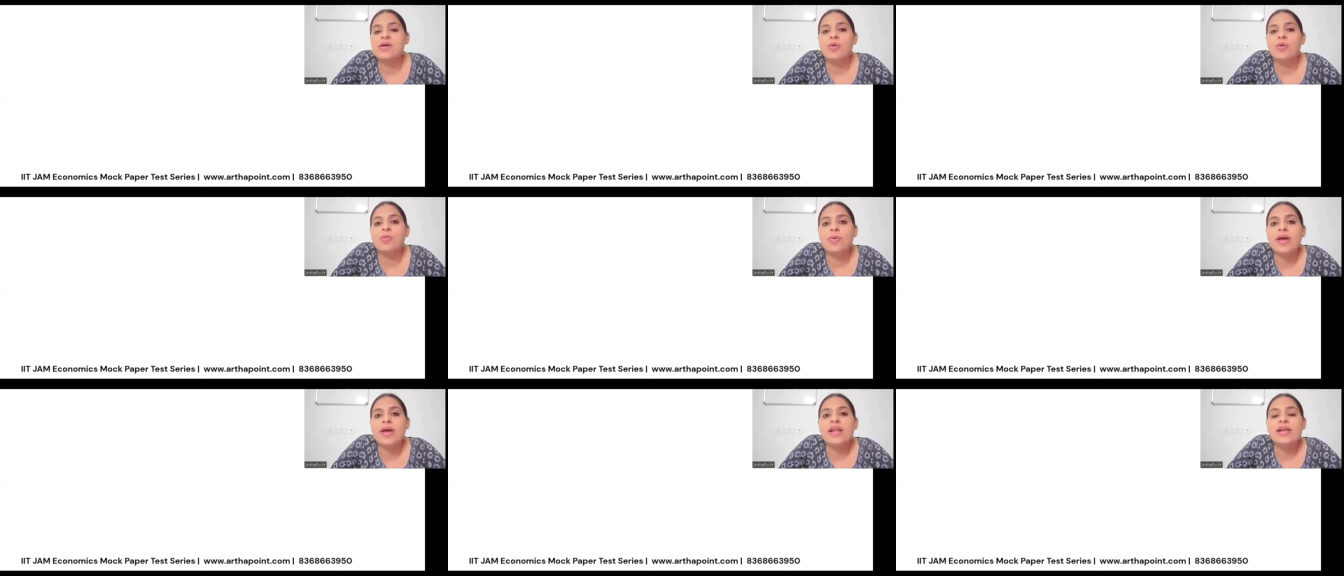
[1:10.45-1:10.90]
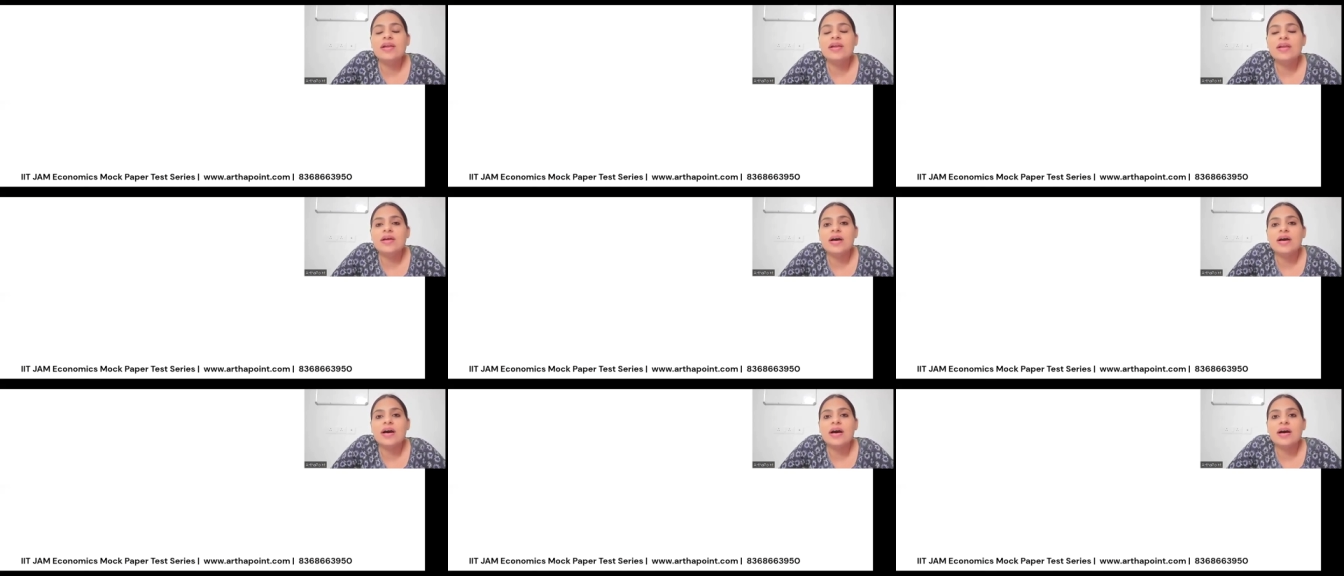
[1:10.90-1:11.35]
Well,
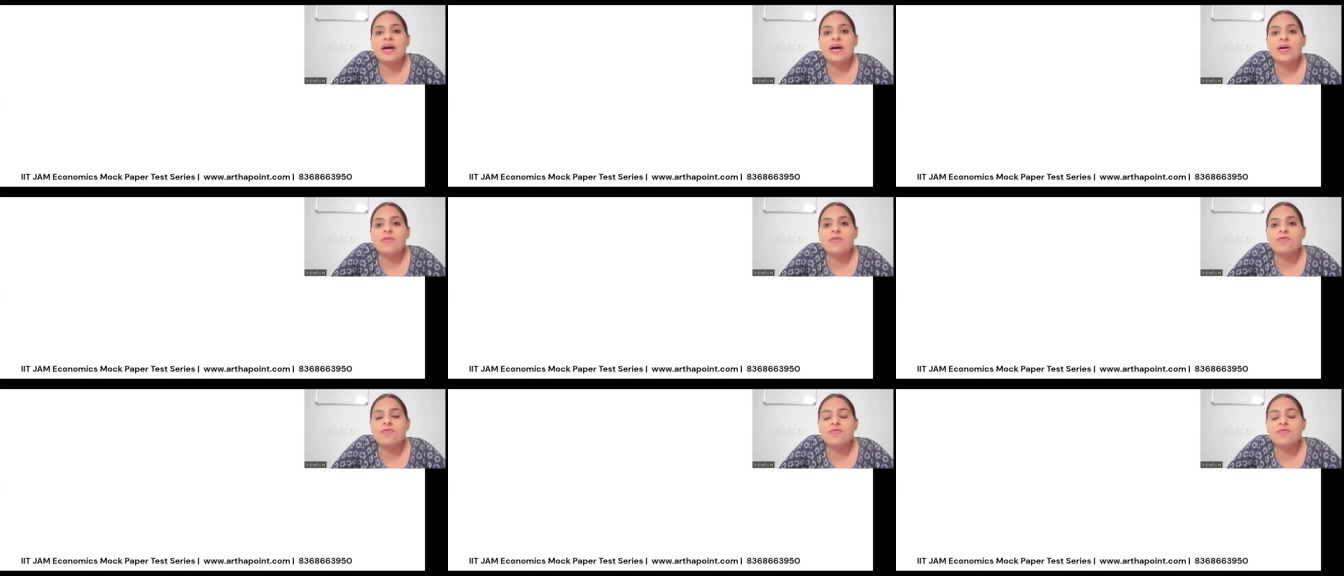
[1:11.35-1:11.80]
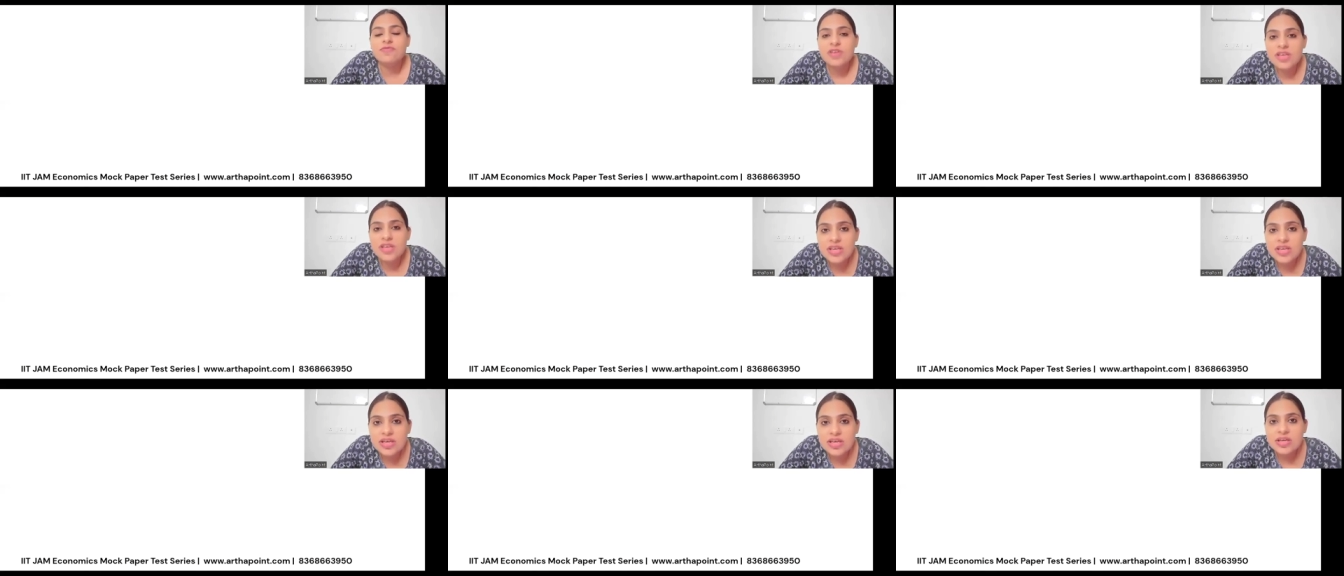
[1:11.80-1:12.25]

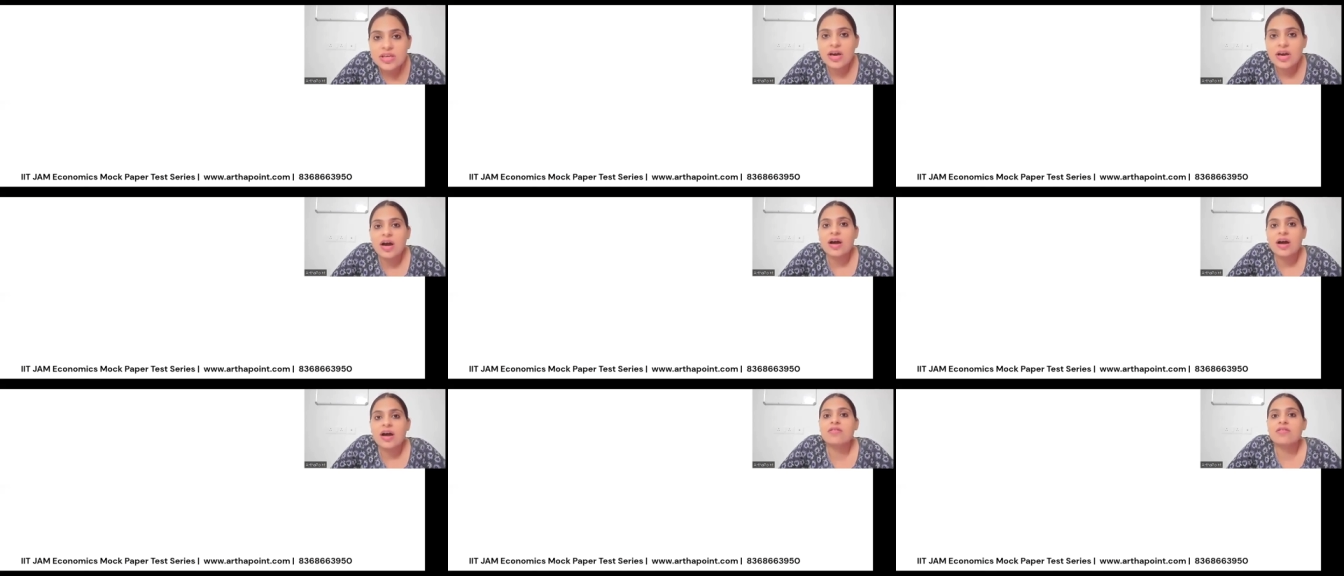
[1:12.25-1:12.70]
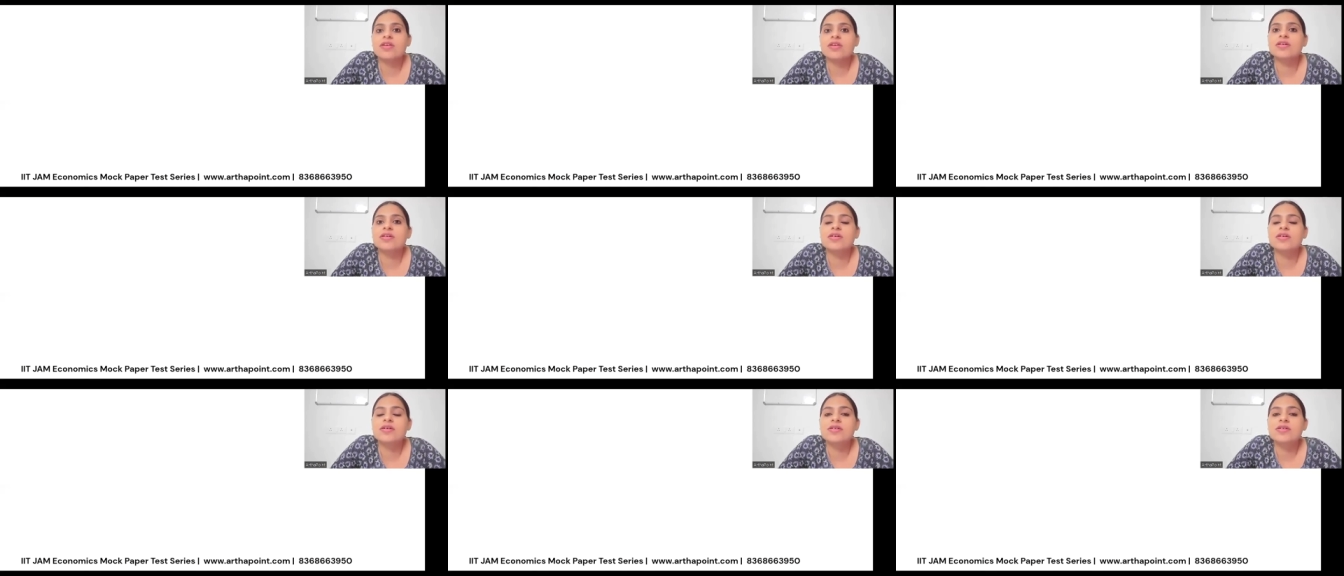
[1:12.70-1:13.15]
we are
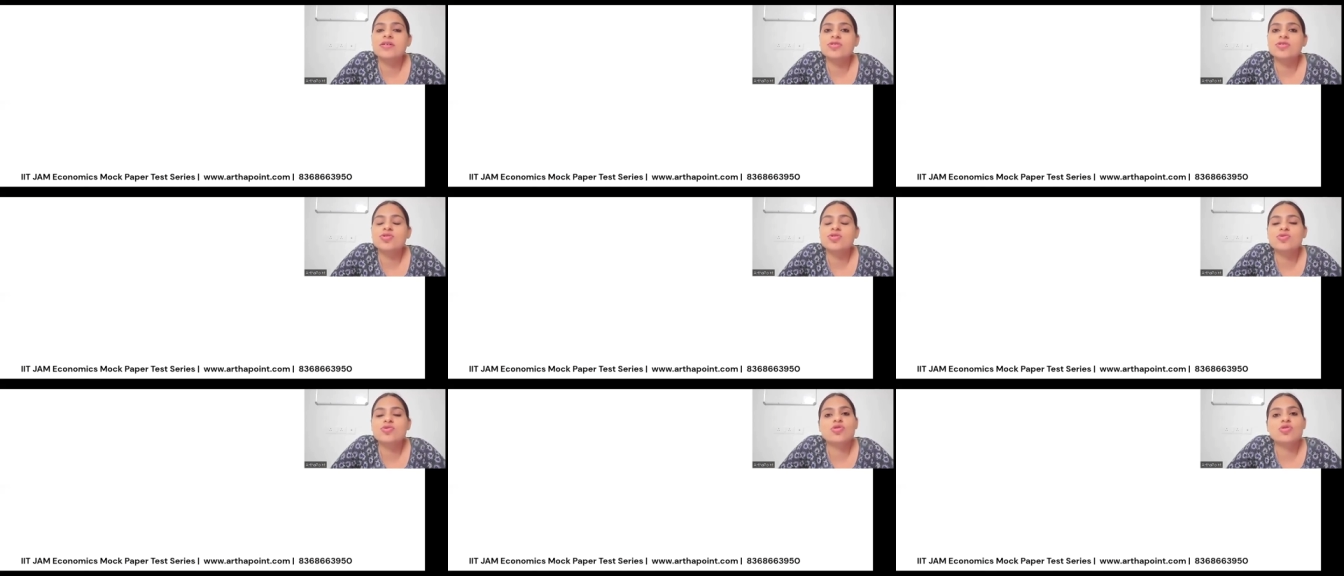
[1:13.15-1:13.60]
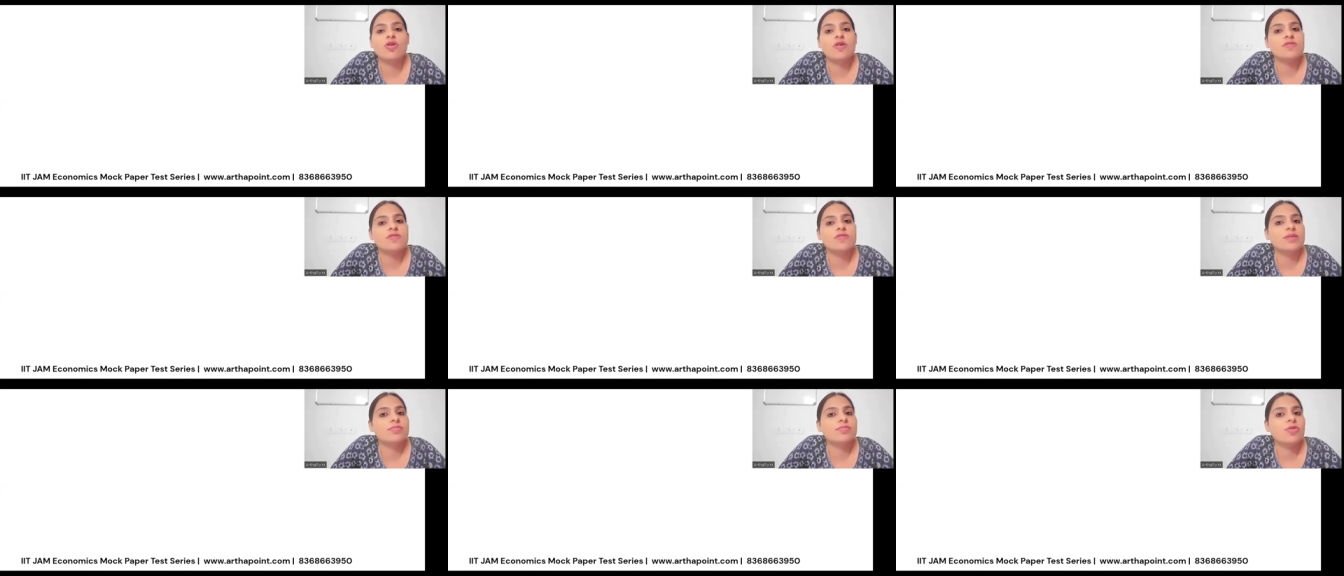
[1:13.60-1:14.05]
here to
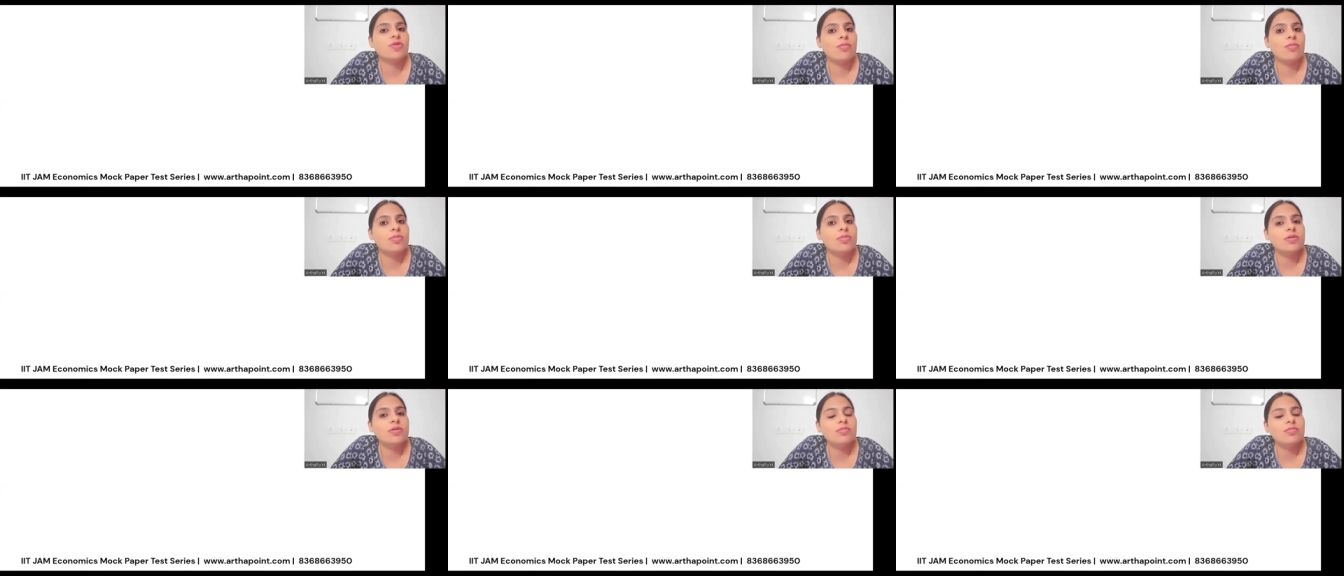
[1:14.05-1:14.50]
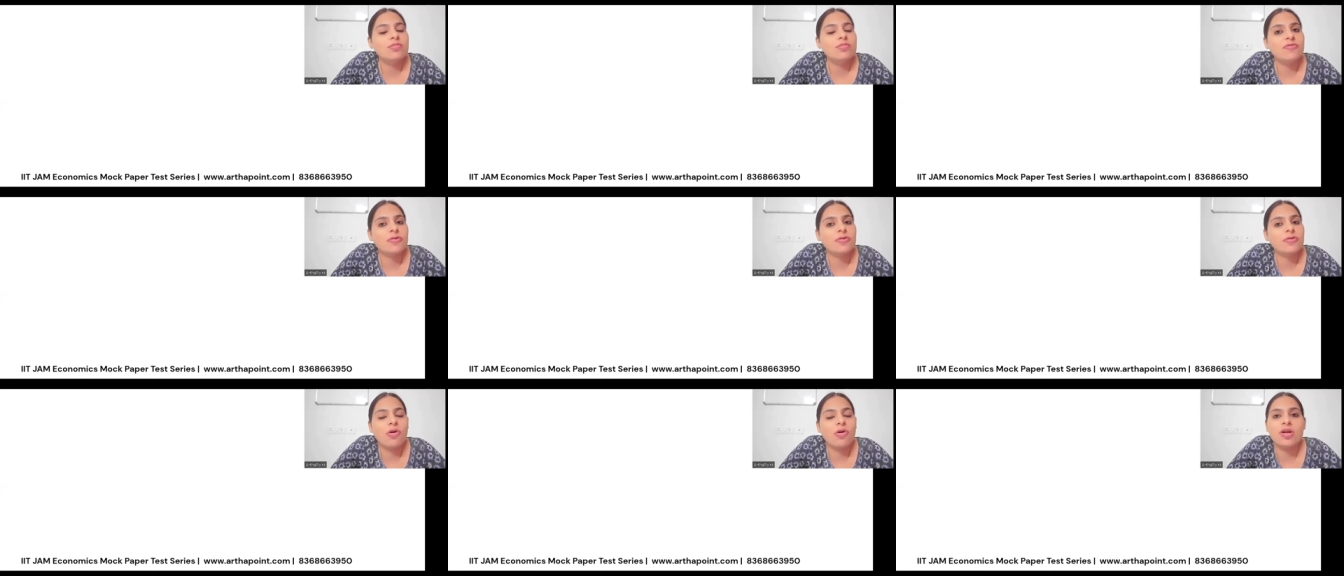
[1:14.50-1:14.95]
solve that problem
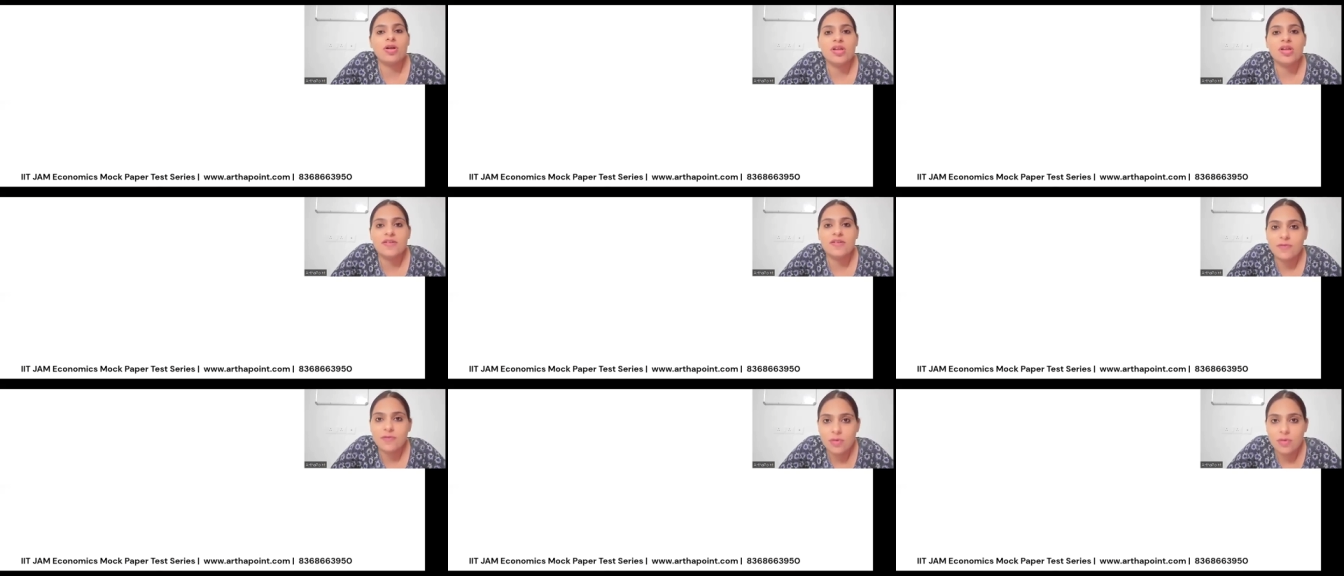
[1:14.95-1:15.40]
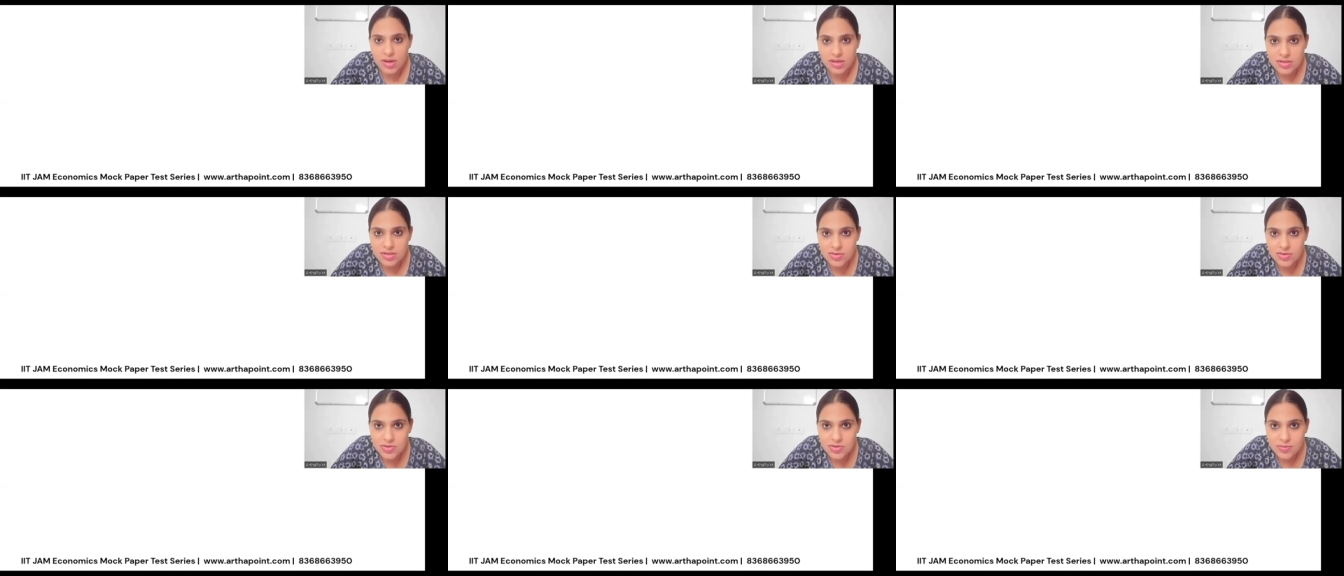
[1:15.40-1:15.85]
for all and for
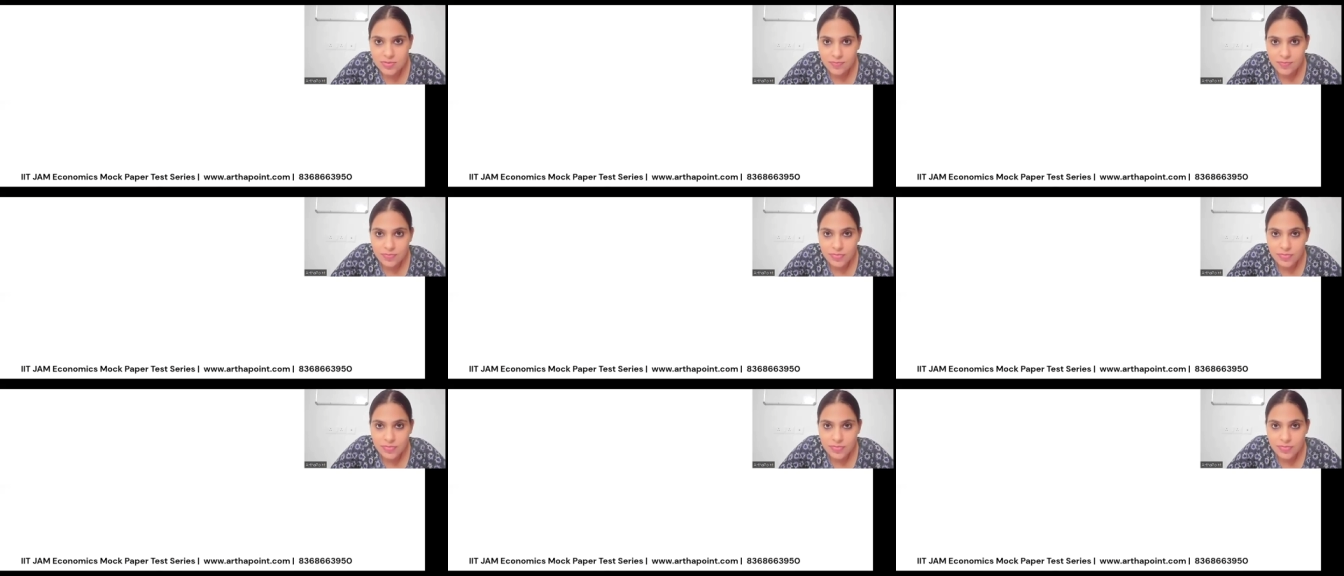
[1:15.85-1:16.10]
once.